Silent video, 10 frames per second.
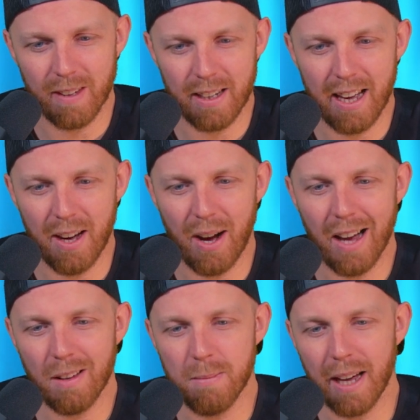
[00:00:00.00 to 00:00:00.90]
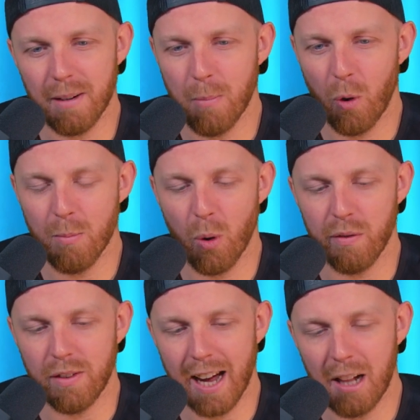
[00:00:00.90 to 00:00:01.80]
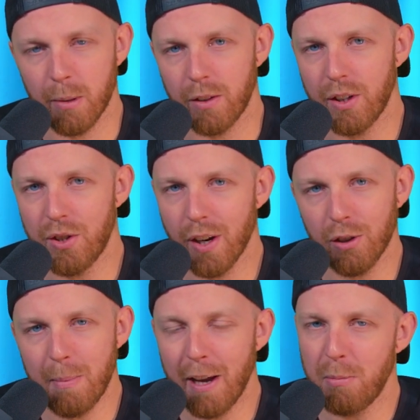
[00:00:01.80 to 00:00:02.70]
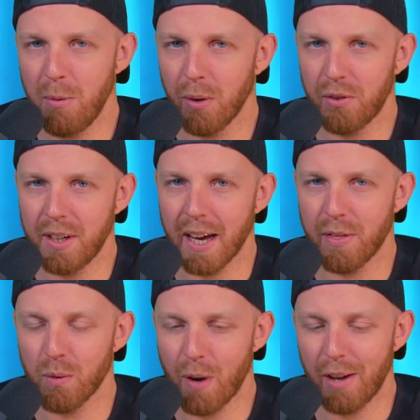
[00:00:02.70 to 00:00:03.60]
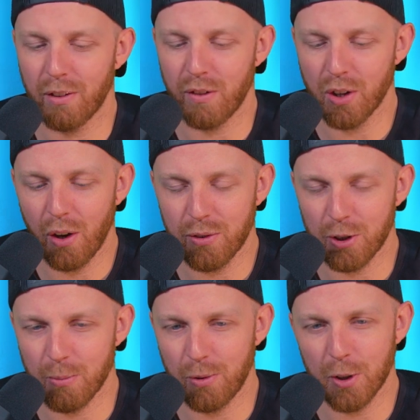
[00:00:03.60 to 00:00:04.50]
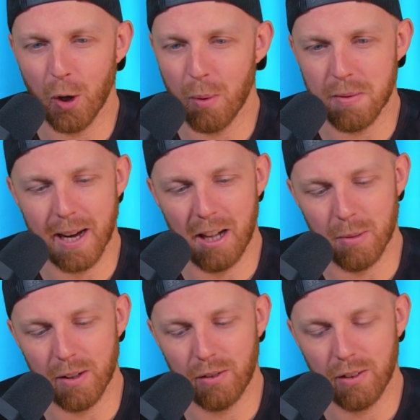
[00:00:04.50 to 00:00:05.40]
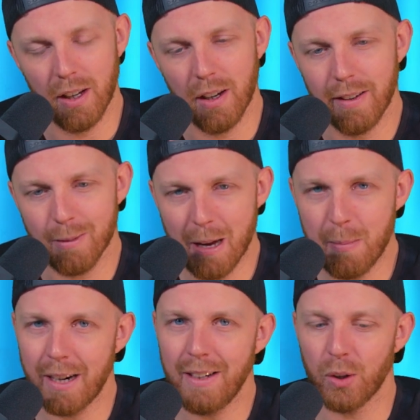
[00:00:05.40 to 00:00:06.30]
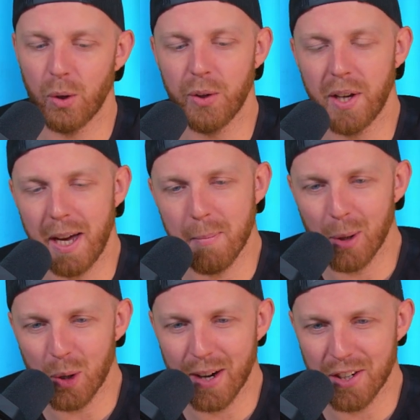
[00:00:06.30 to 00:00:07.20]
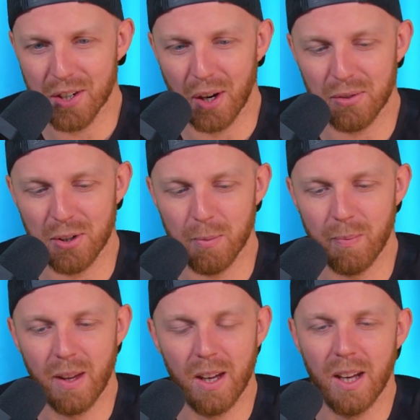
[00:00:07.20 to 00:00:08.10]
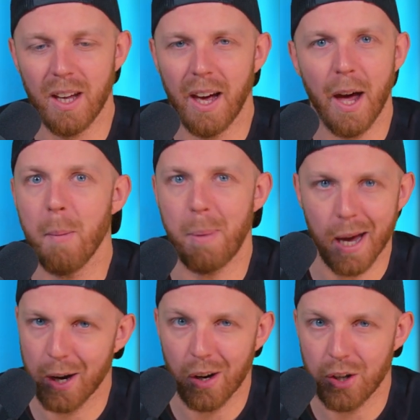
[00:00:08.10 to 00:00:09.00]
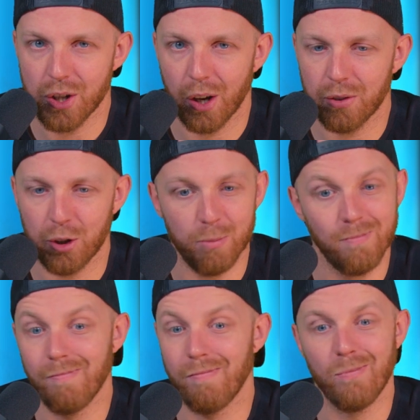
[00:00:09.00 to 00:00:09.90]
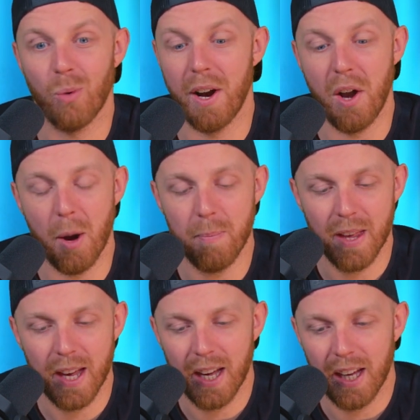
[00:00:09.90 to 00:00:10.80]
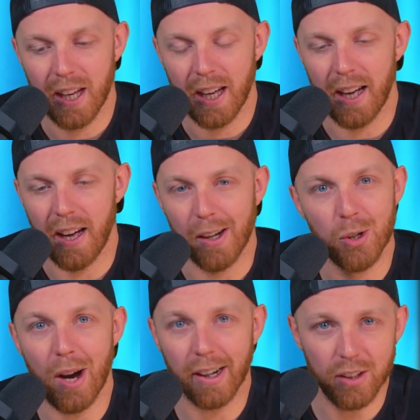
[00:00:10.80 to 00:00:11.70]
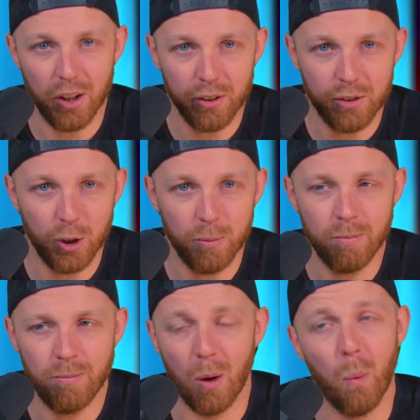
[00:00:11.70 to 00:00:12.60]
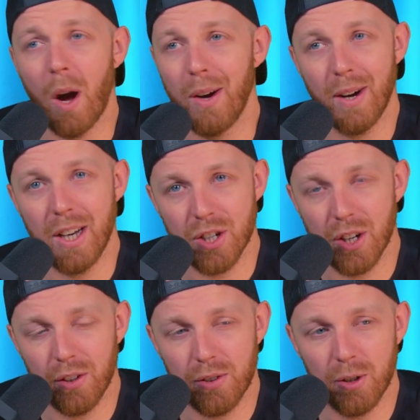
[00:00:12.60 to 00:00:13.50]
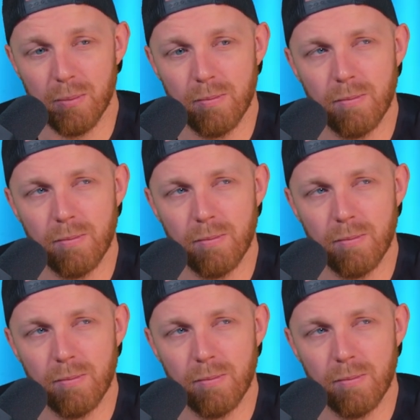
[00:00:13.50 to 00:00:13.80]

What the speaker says: Now, as I'm getting more and more of these helmets, it just makes me want to get the rest of the costumes to go with the helmets. So maybe I need to order a Blue Ranger costume, and a Pink Ranger costume. Why not? A Draken costume, a White Ranger costume.